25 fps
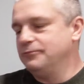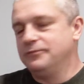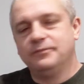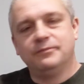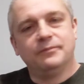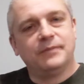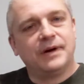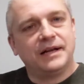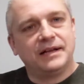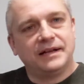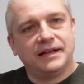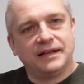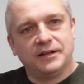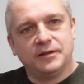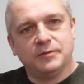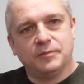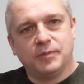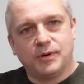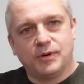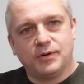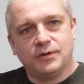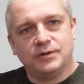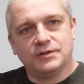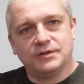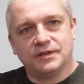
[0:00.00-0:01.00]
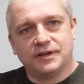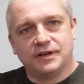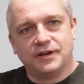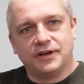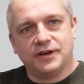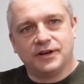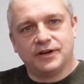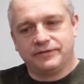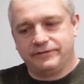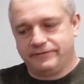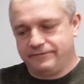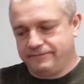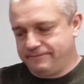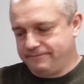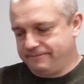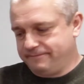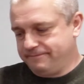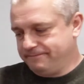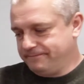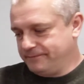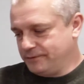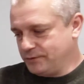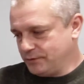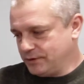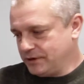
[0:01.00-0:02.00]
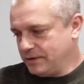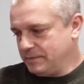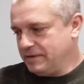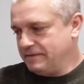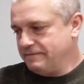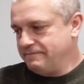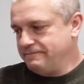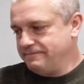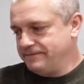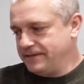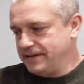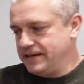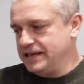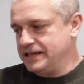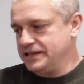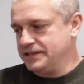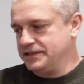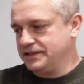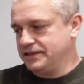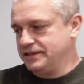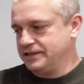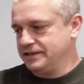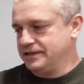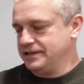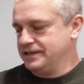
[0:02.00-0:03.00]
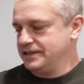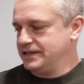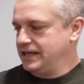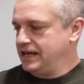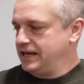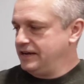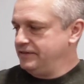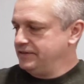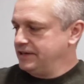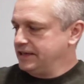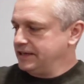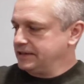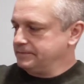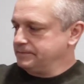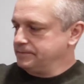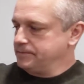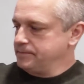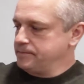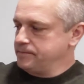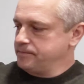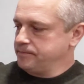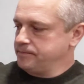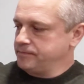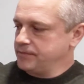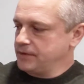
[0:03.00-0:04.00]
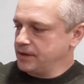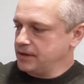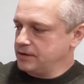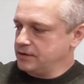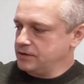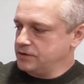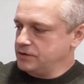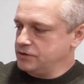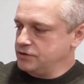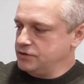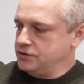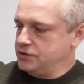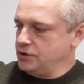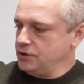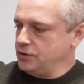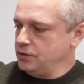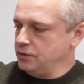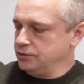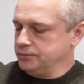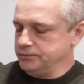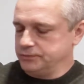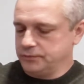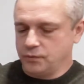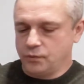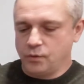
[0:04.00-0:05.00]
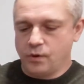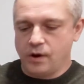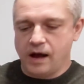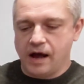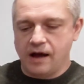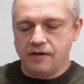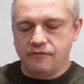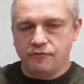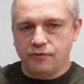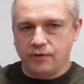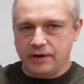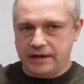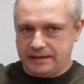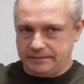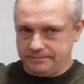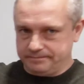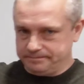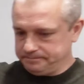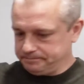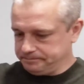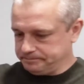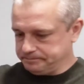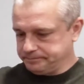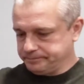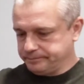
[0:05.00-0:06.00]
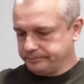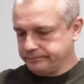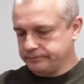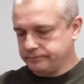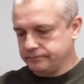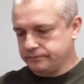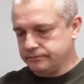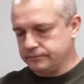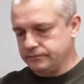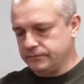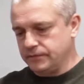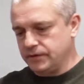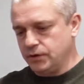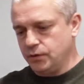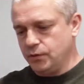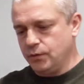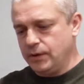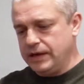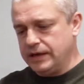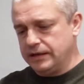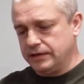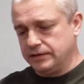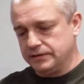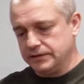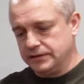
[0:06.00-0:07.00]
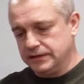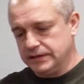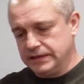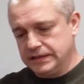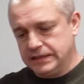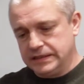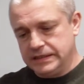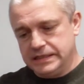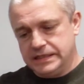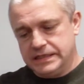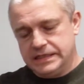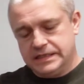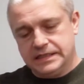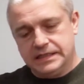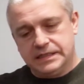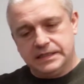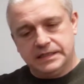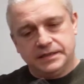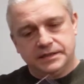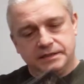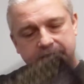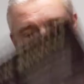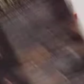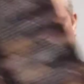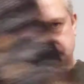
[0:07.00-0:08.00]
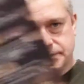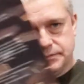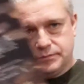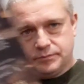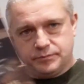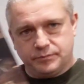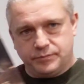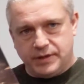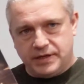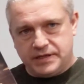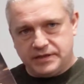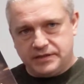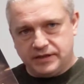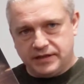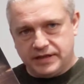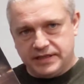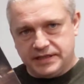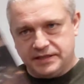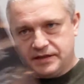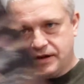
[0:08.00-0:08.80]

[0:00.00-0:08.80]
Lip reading: my little bottles are now going to be finished this evening. So what have we? Well, press release